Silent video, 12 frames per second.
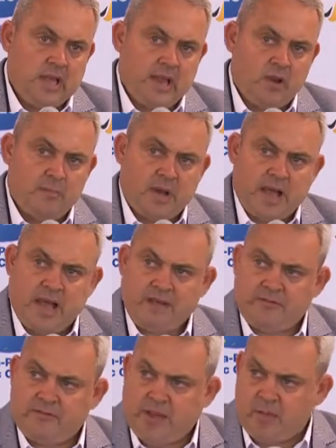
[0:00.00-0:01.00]
And on
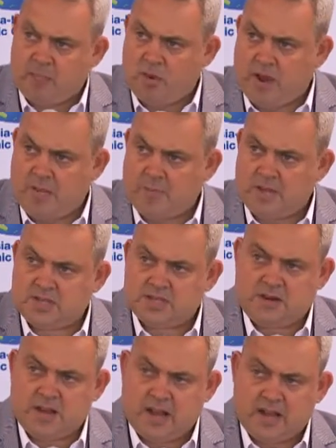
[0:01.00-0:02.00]
behalf of our Prime
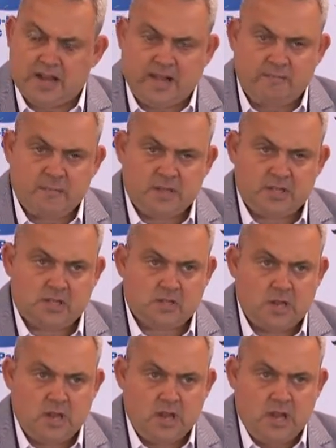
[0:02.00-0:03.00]
Minister and our
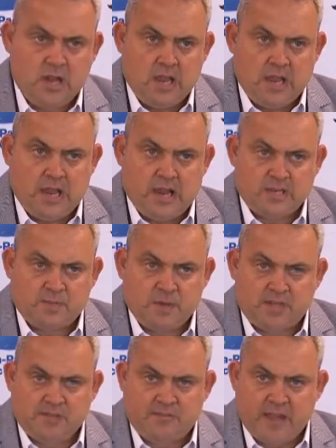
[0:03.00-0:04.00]
government, and as
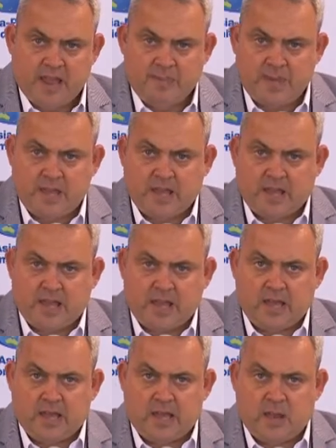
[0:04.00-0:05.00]
Minister for APEC,
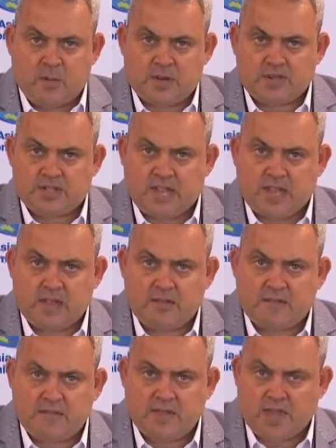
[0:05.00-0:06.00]
I want to say
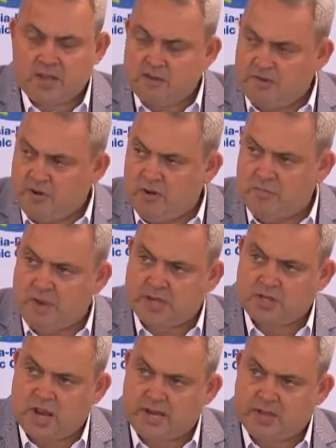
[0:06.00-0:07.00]
thank you very
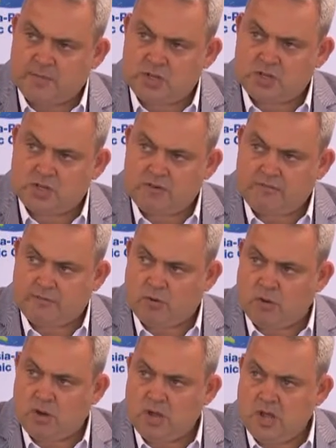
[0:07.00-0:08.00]
much, High Commissioner,
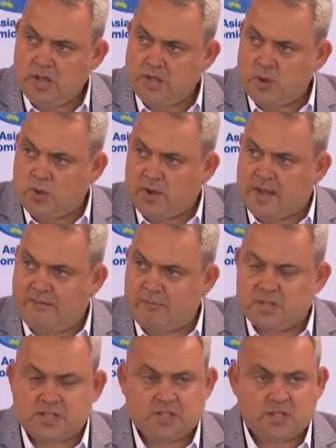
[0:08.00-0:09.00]
for your
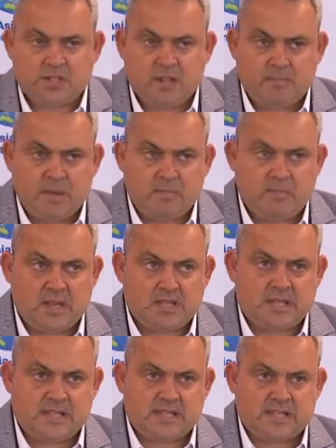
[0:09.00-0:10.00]
government's
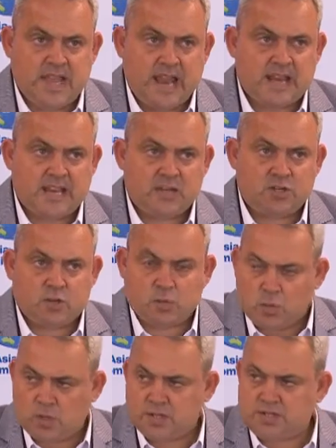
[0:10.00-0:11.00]
commitment and standing
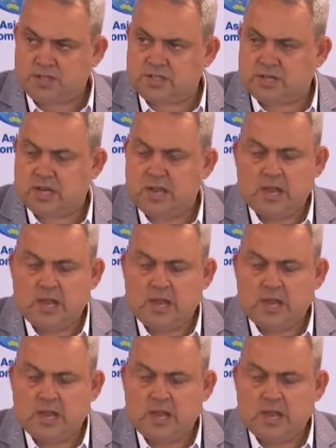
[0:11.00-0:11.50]
towards